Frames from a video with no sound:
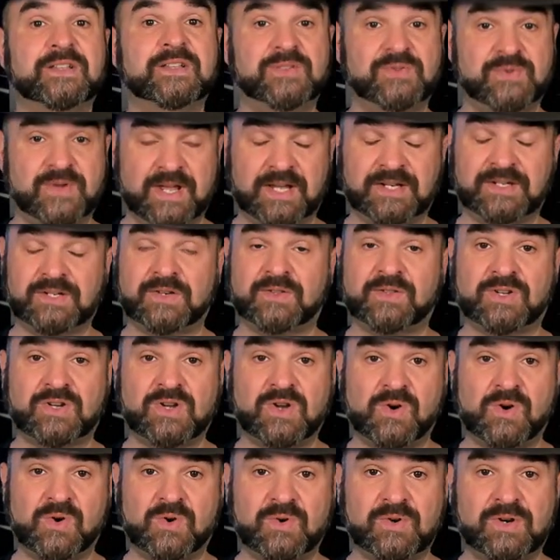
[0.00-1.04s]
you enter the
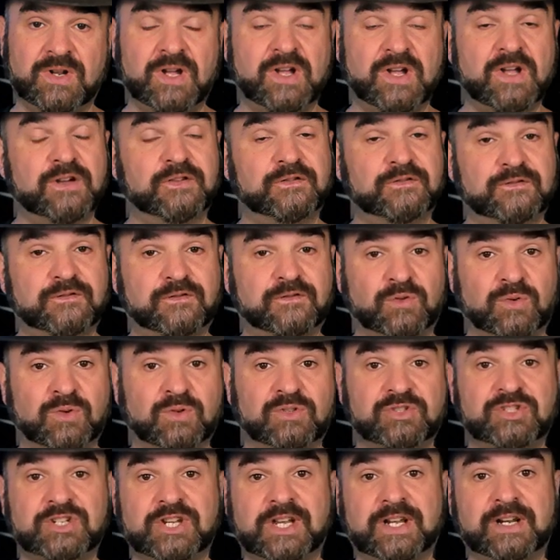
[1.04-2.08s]
code
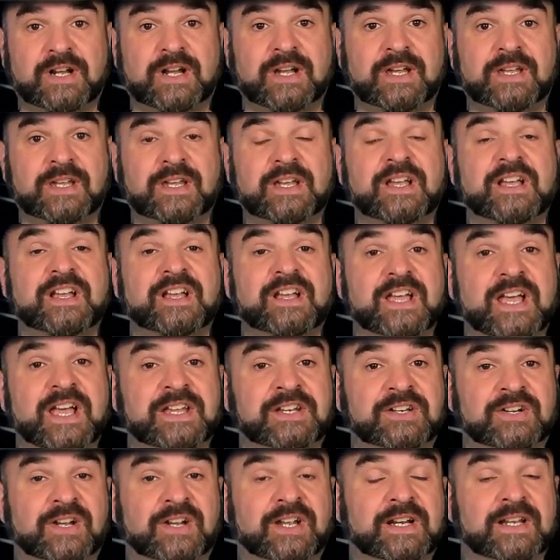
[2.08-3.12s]
Frugal Jedi,
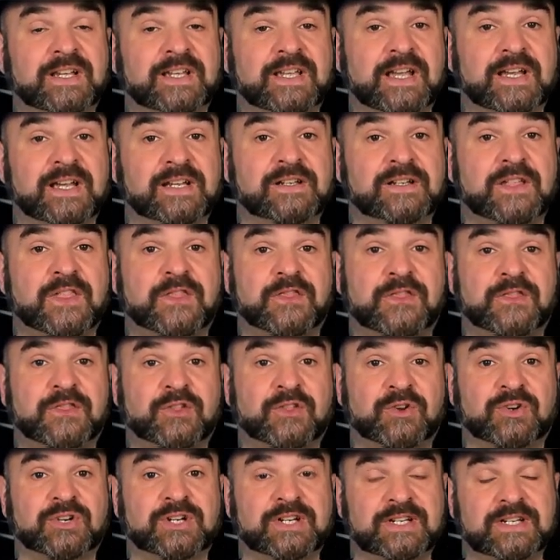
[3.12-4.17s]
and you're going to get
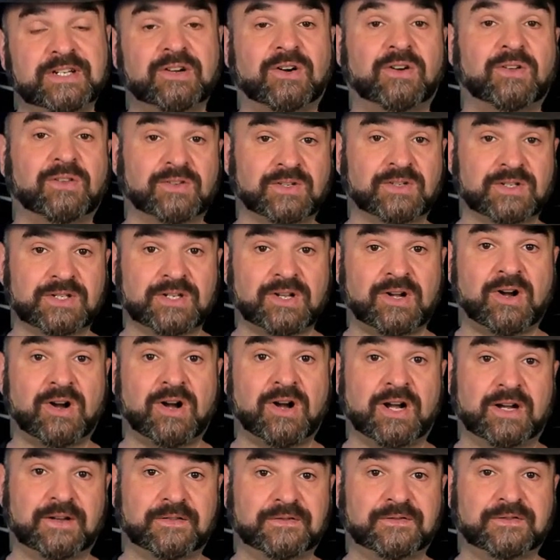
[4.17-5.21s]
$30
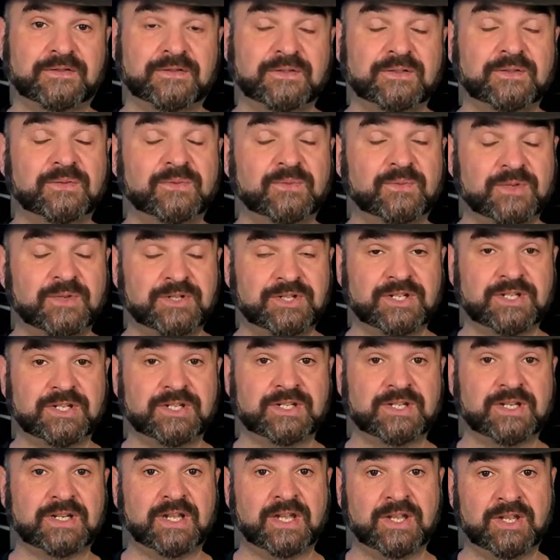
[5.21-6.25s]
off, which
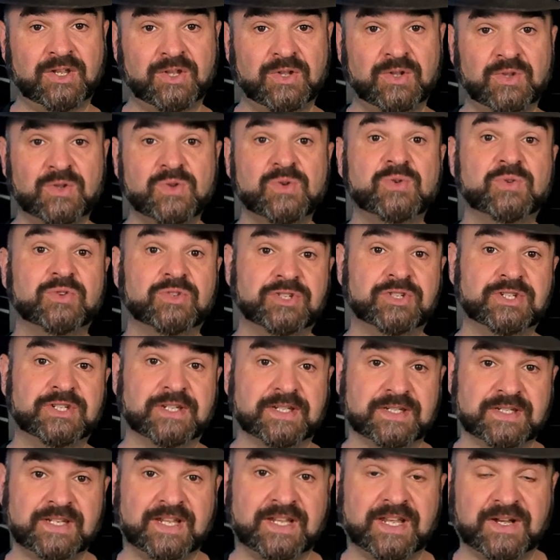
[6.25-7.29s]
is a huge
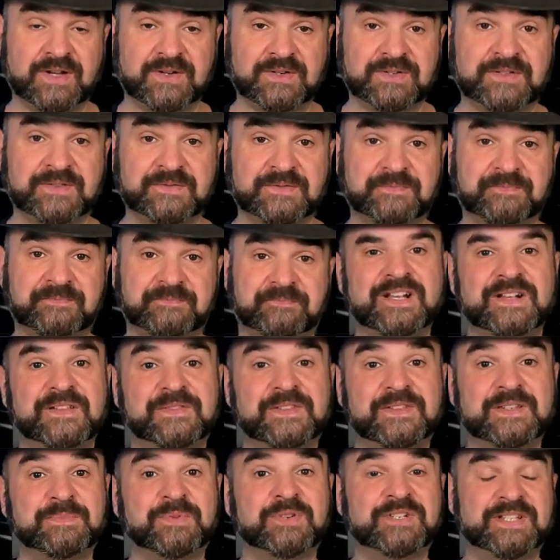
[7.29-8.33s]
discount.
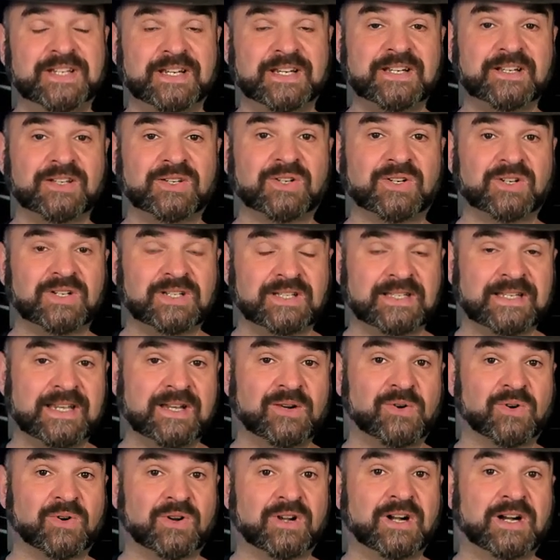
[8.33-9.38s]
This particular
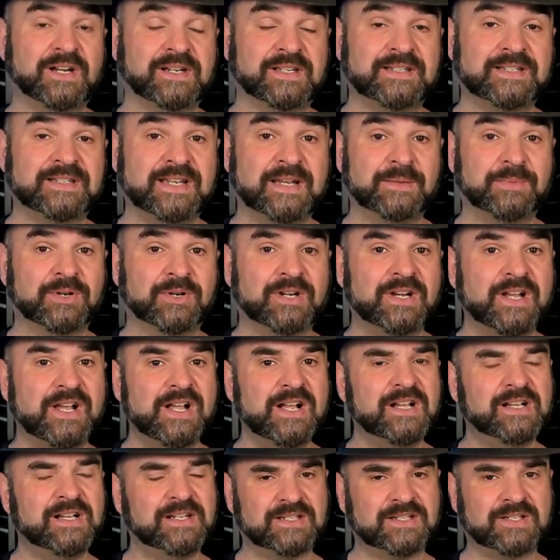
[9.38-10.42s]
LEIA ORGANA saber
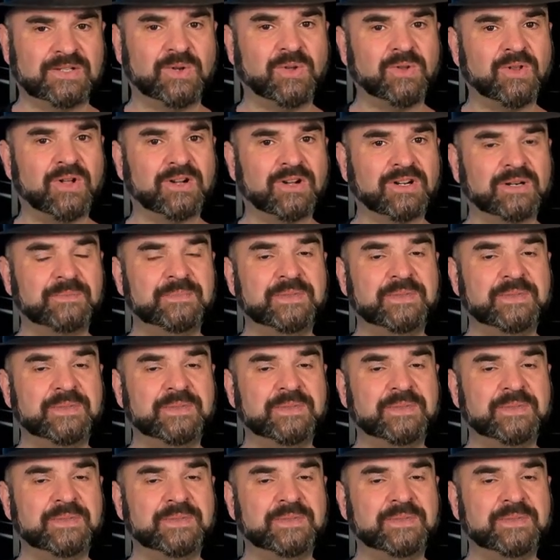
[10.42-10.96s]
is no longer